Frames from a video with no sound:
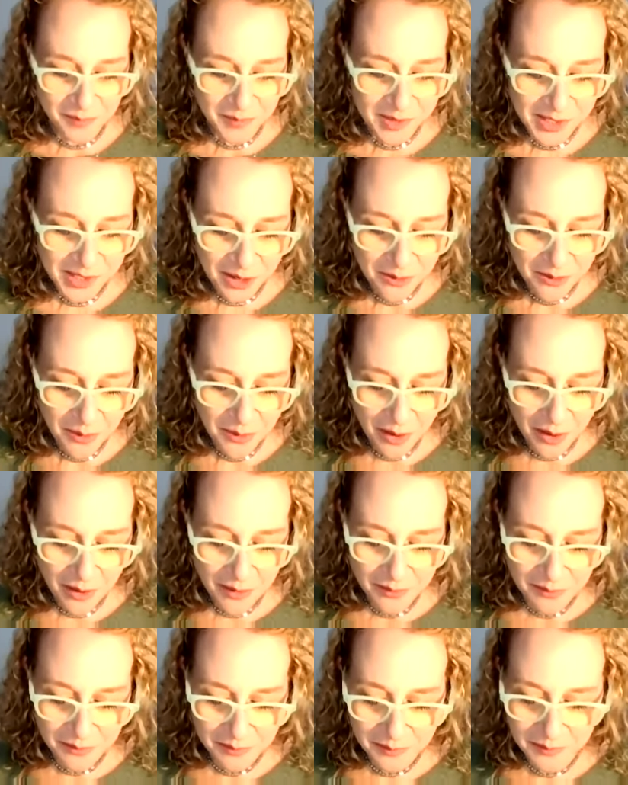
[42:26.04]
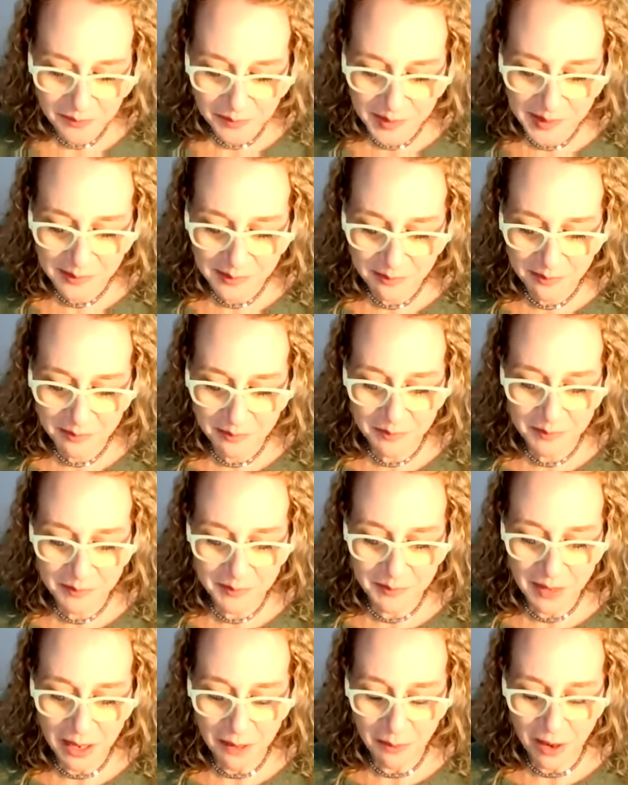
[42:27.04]
so uh,
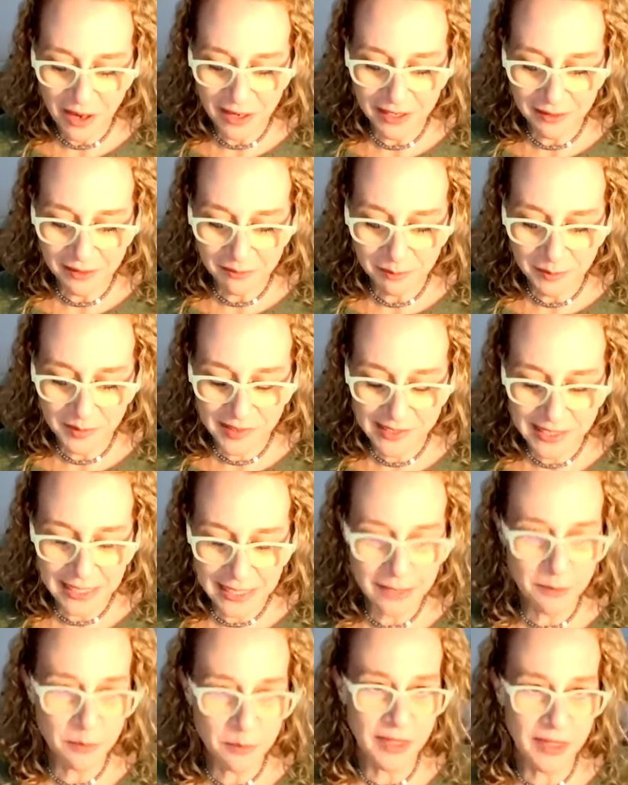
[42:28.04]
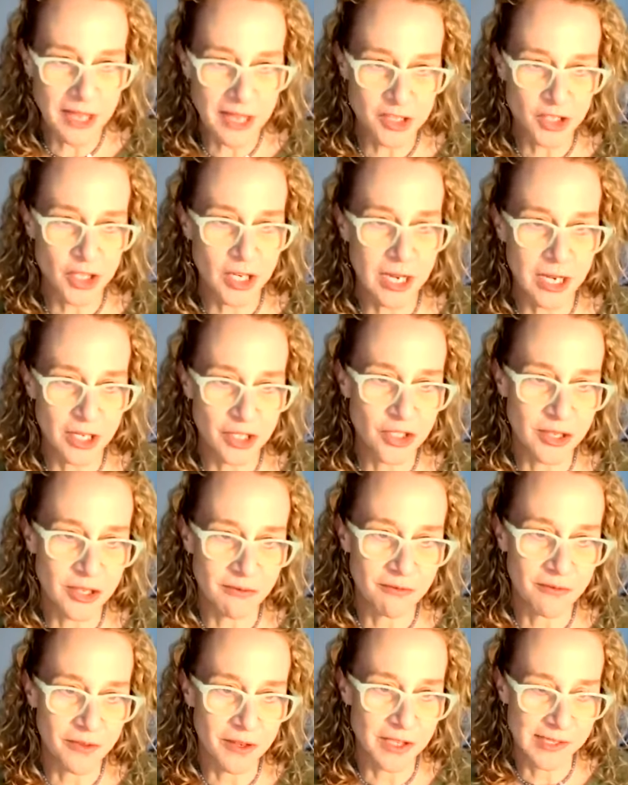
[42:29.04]
I want to stick with education
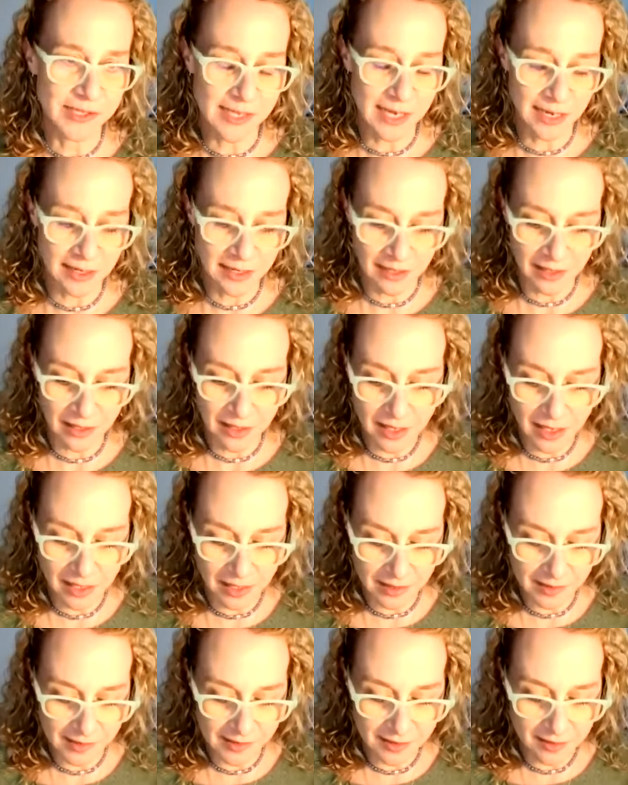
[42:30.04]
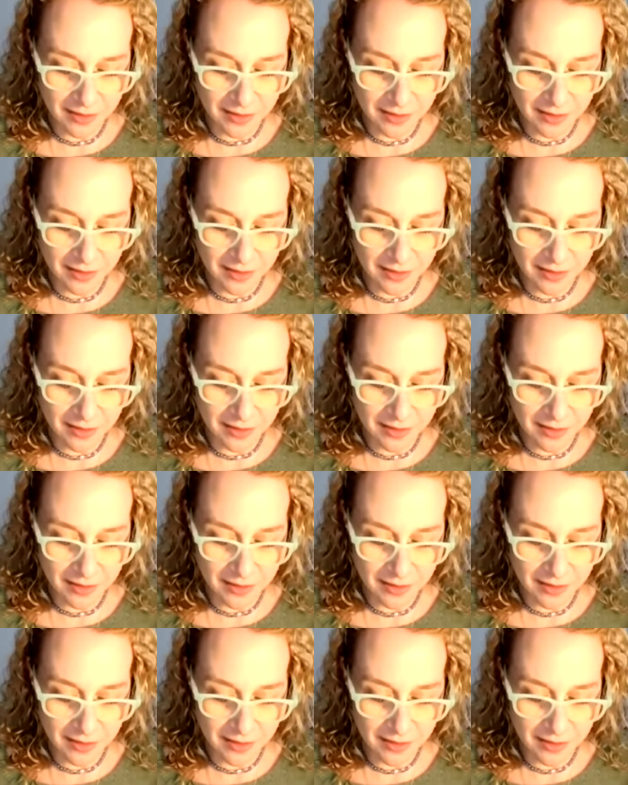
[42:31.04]
for a second because